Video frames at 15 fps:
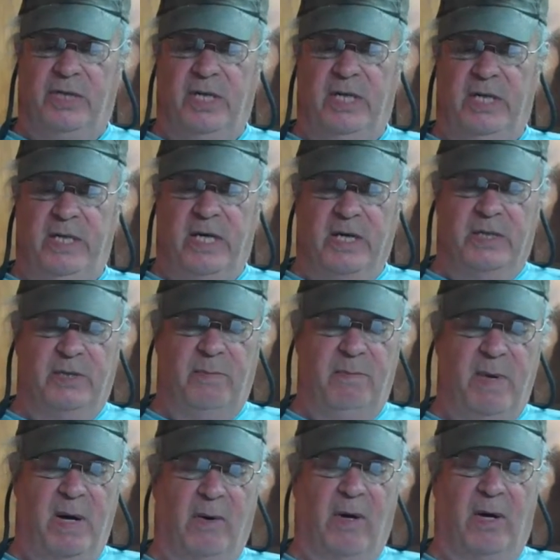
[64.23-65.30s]
genius,
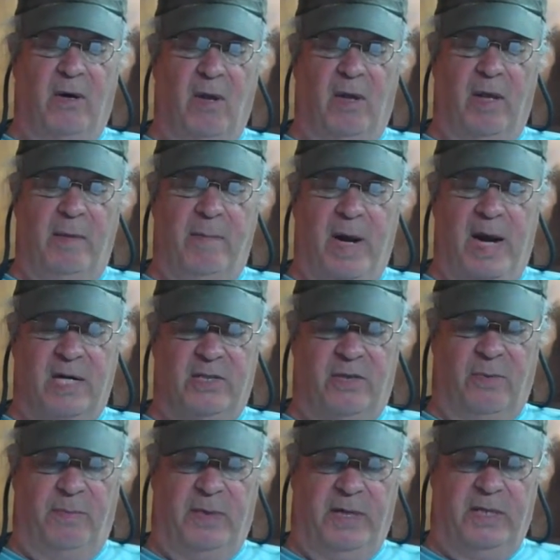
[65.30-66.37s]
miracle, and
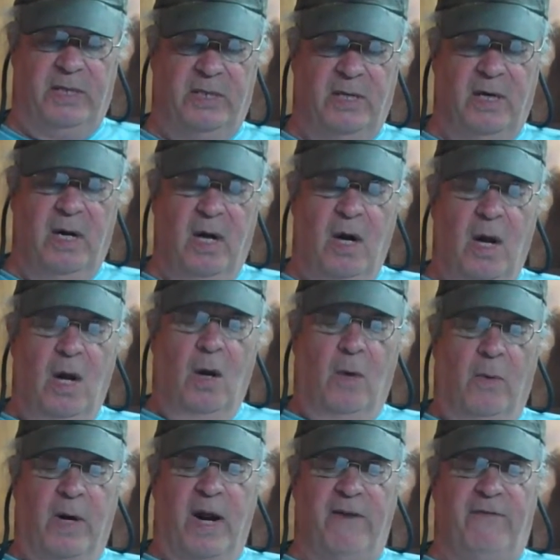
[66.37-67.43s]
masterpiece.
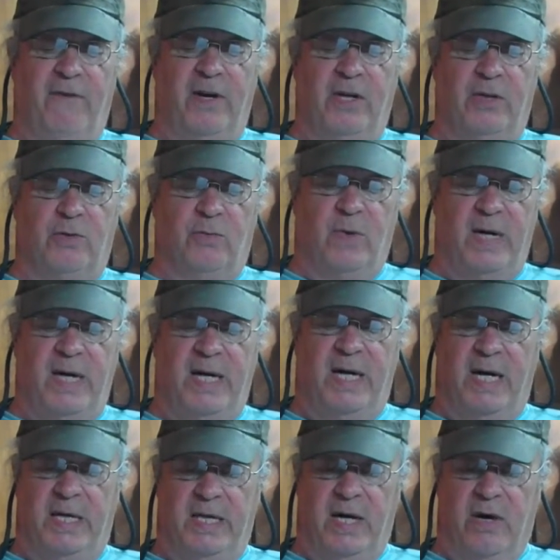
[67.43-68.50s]
When I finished
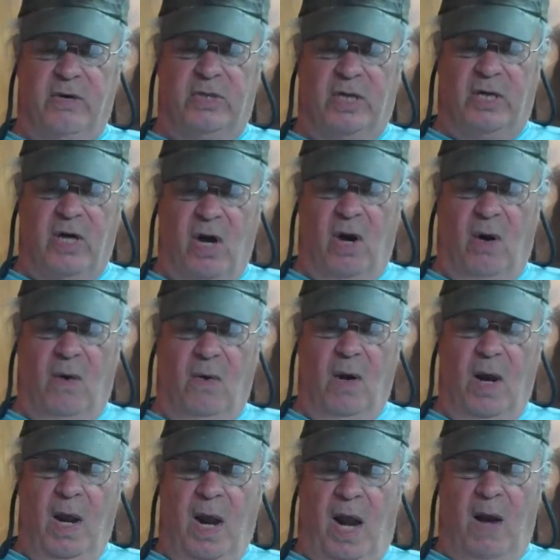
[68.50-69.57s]
reading it years ago,
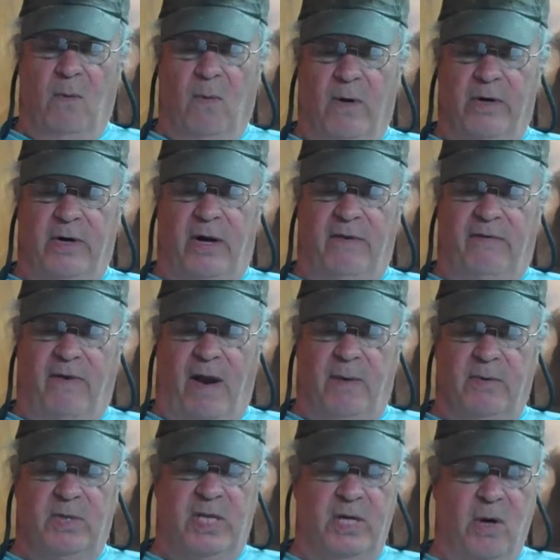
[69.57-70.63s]
I wondered if I
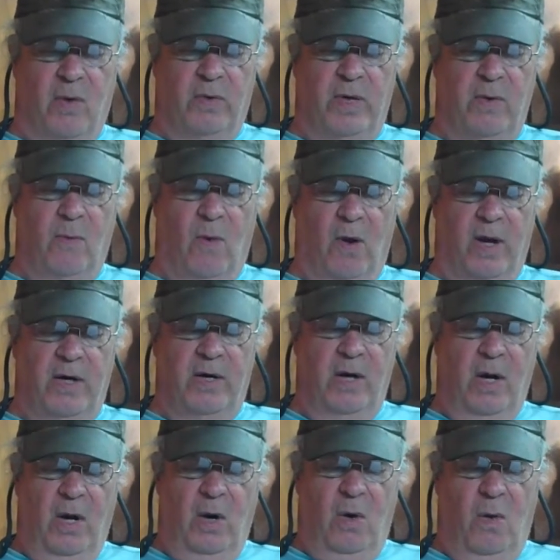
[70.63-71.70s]
was the only one
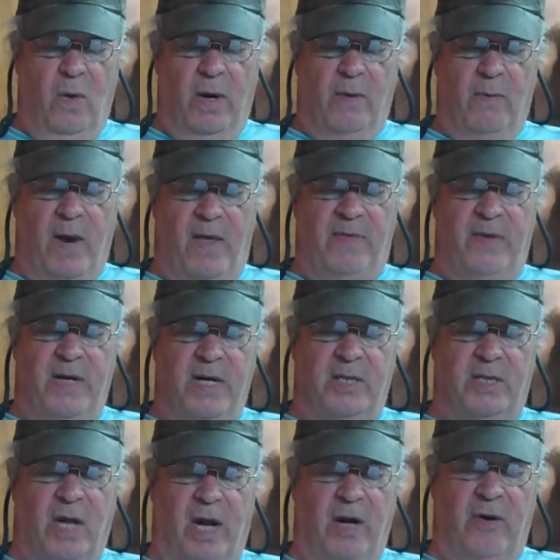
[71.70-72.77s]
who had read the
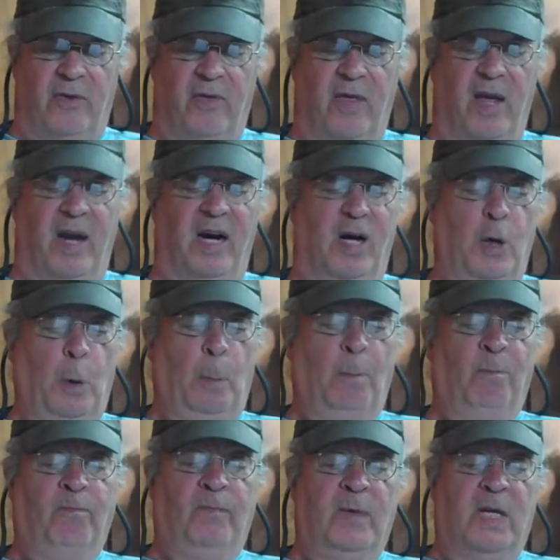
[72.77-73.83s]
entire thing.
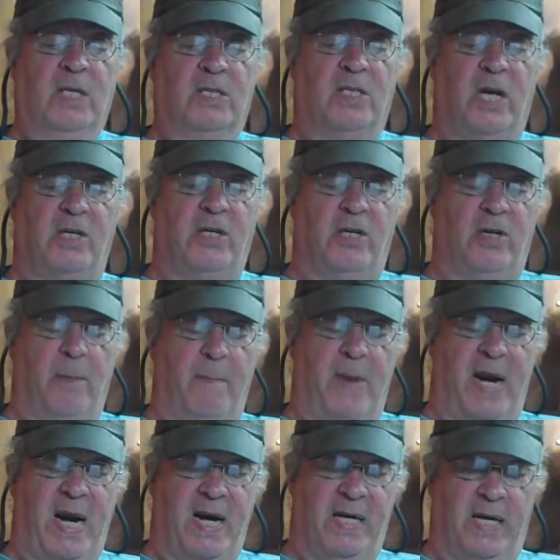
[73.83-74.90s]
Such a
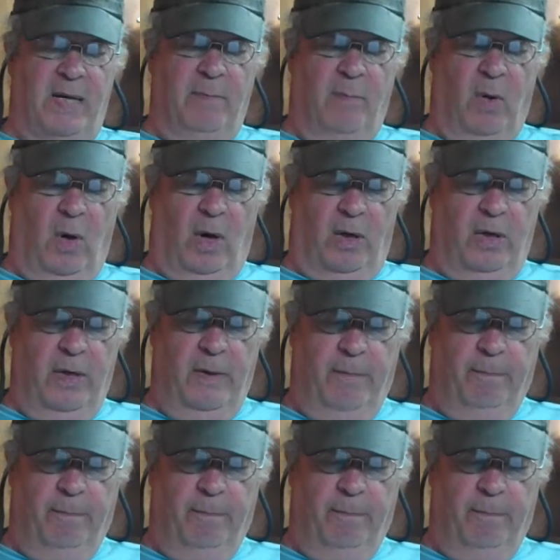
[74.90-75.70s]
demanding book.